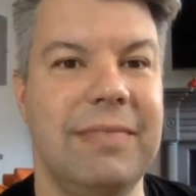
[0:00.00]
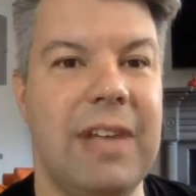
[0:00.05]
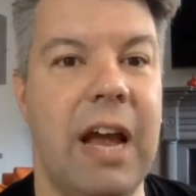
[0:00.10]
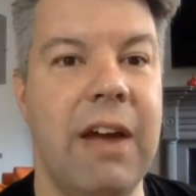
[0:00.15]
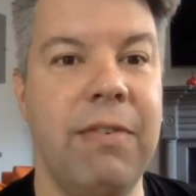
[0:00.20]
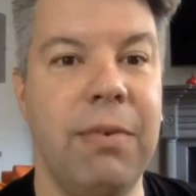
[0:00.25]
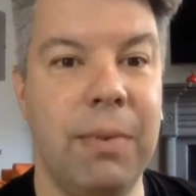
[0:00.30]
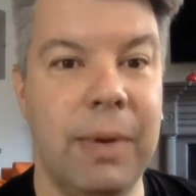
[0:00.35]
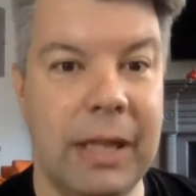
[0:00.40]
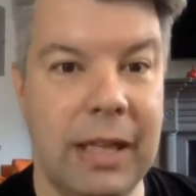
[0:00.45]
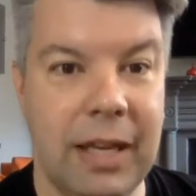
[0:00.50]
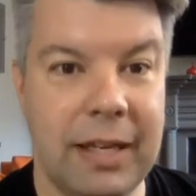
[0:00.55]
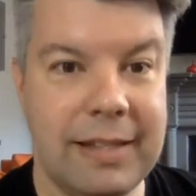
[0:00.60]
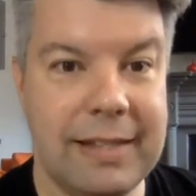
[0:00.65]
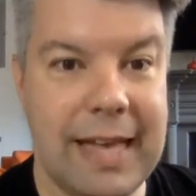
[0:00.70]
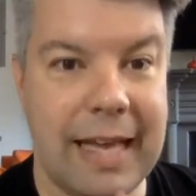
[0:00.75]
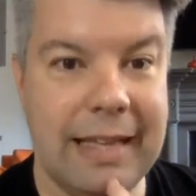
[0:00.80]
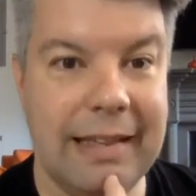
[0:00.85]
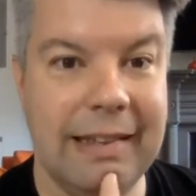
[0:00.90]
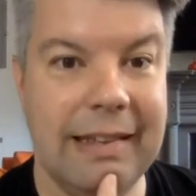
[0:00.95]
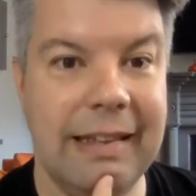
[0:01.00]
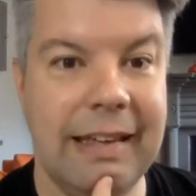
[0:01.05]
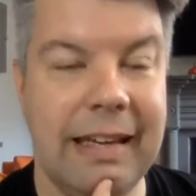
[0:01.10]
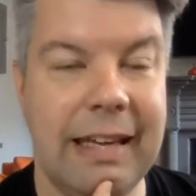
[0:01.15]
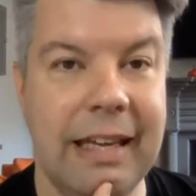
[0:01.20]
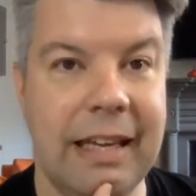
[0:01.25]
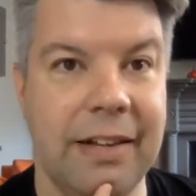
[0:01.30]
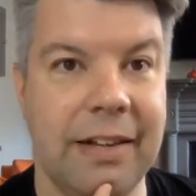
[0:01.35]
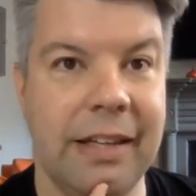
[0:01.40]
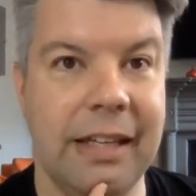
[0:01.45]
Everyone likes that
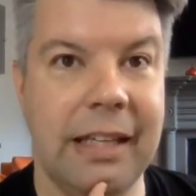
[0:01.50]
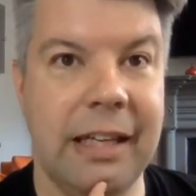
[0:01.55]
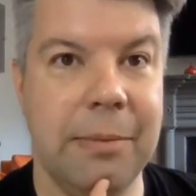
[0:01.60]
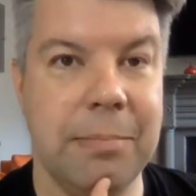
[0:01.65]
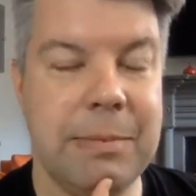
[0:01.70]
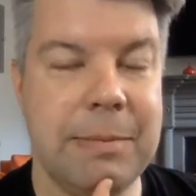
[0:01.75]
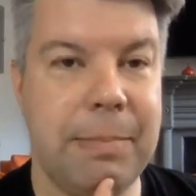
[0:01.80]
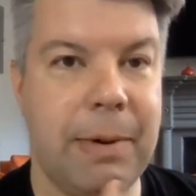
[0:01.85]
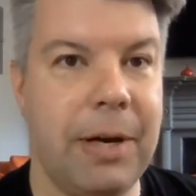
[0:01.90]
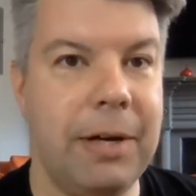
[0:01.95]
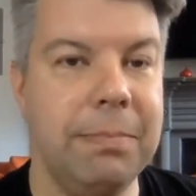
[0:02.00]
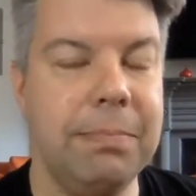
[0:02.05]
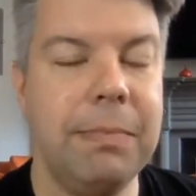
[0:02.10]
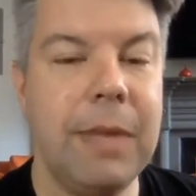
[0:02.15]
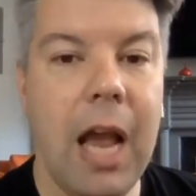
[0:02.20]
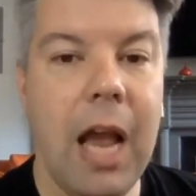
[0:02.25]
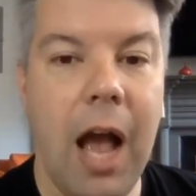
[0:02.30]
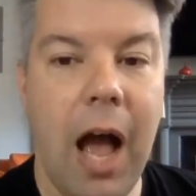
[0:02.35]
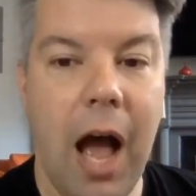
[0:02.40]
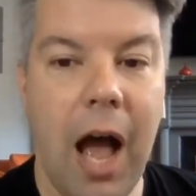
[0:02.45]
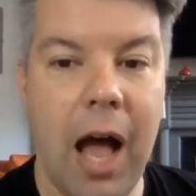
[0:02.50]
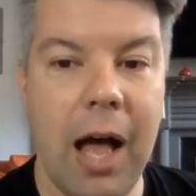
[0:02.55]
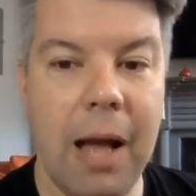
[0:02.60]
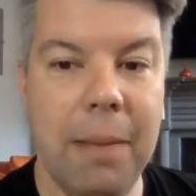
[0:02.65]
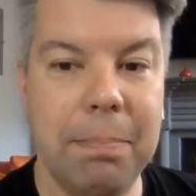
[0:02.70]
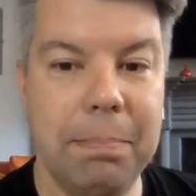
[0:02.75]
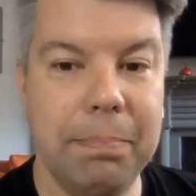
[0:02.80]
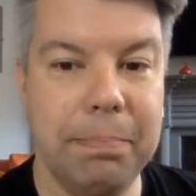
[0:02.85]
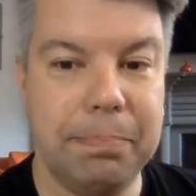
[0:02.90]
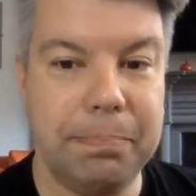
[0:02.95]
licking of the lips part. Um,